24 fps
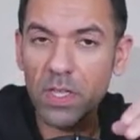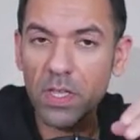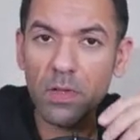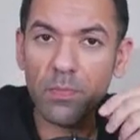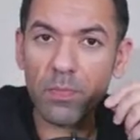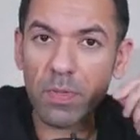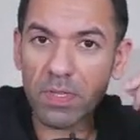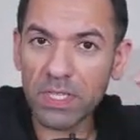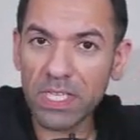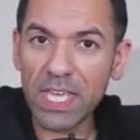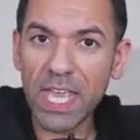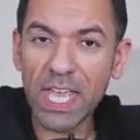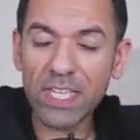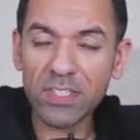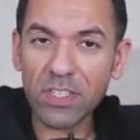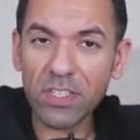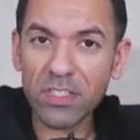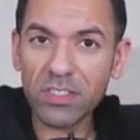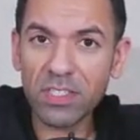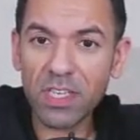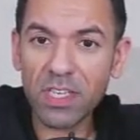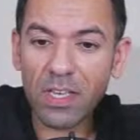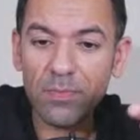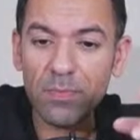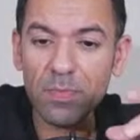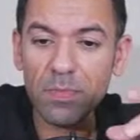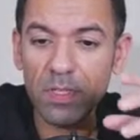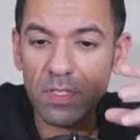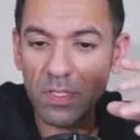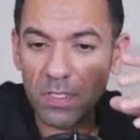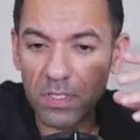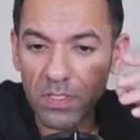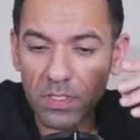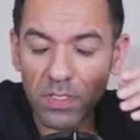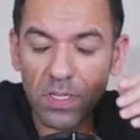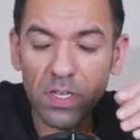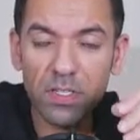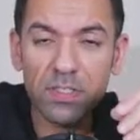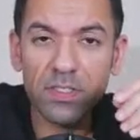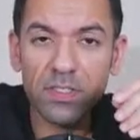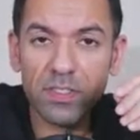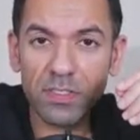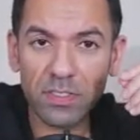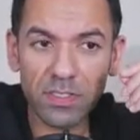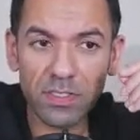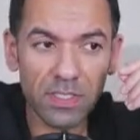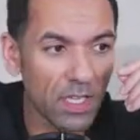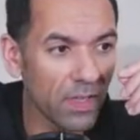But the SSM does
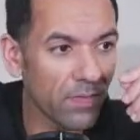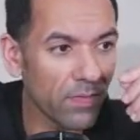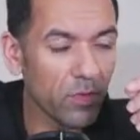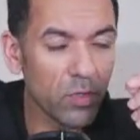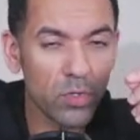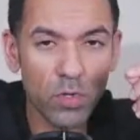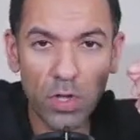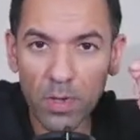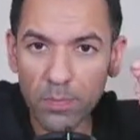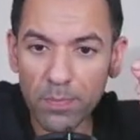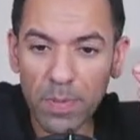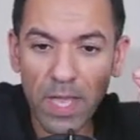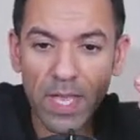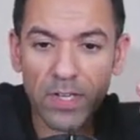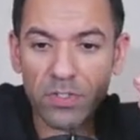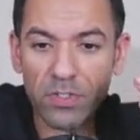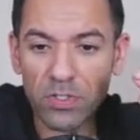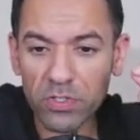give you a better,